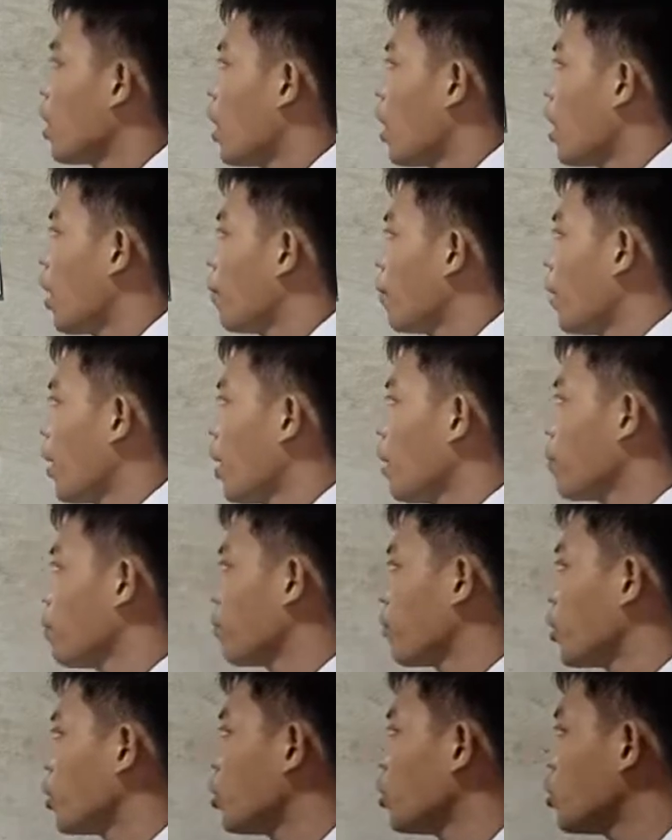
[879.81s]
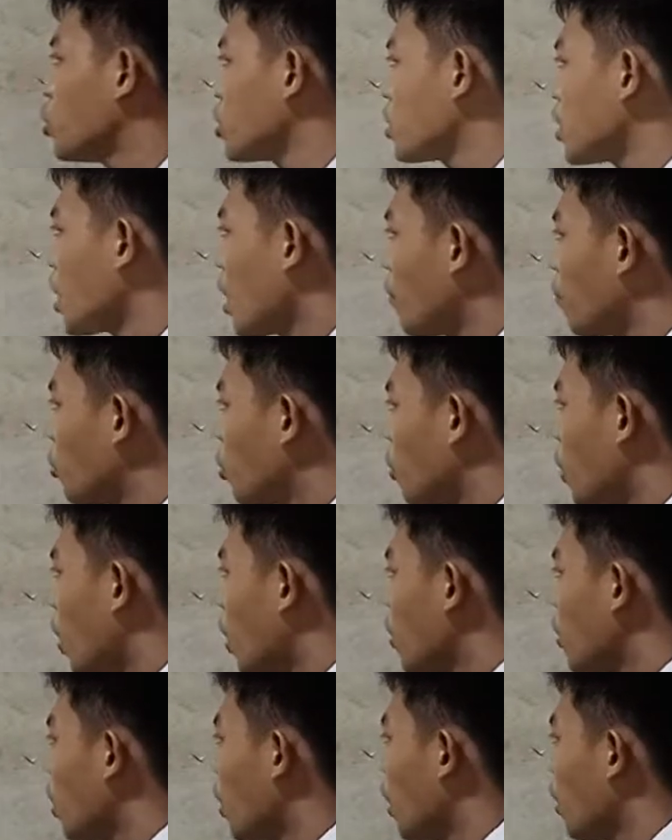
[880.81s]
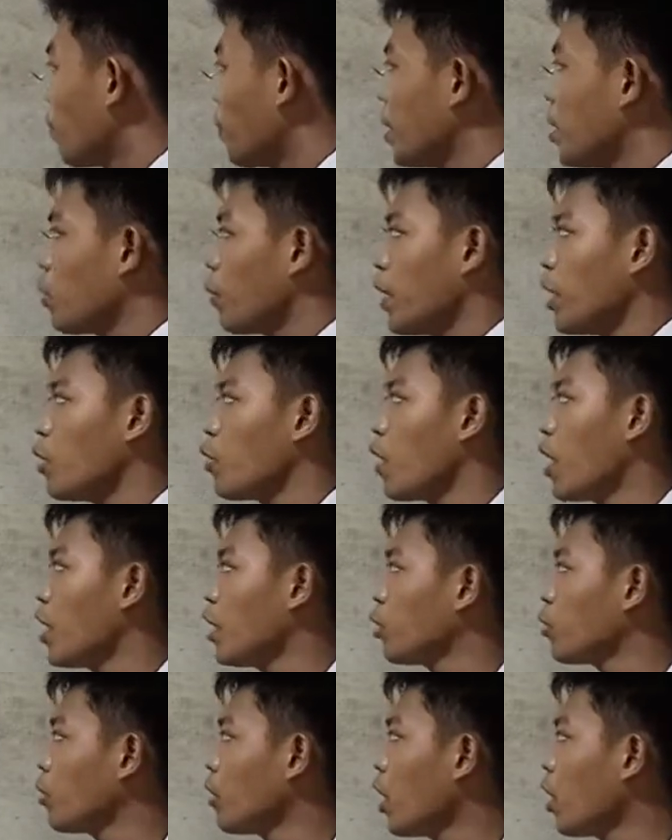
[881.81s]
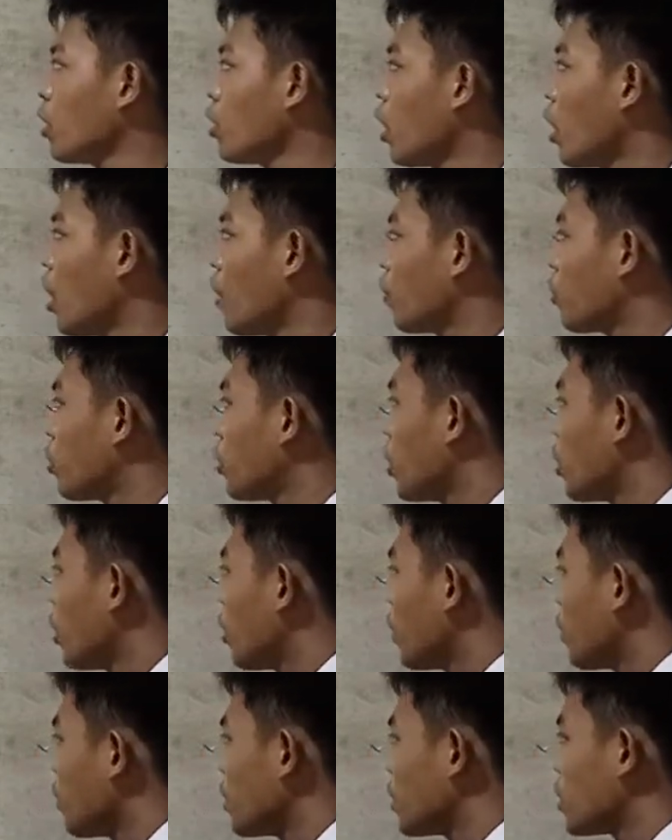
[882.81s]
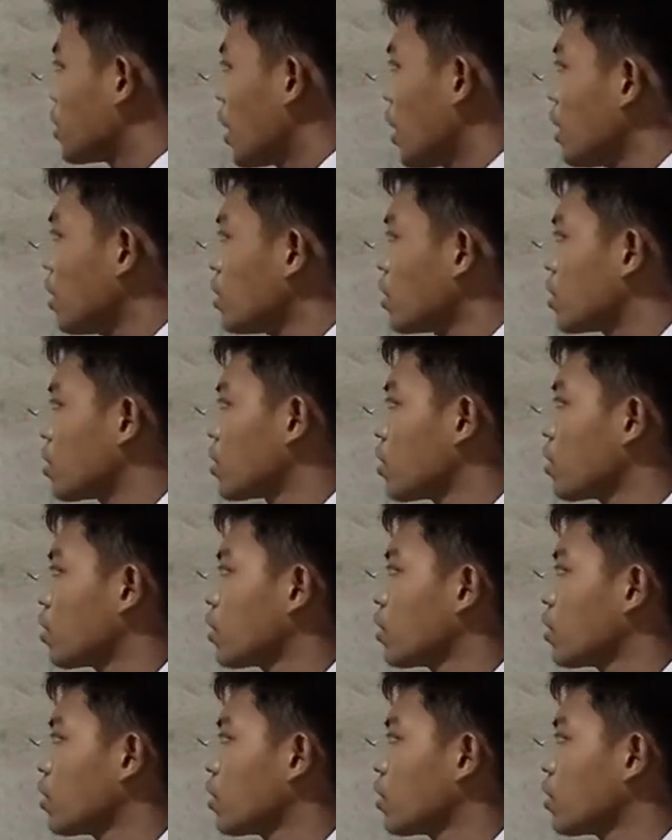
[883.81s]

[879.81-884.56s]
And you just have to round. By the way, you are to round up to the nearest tens.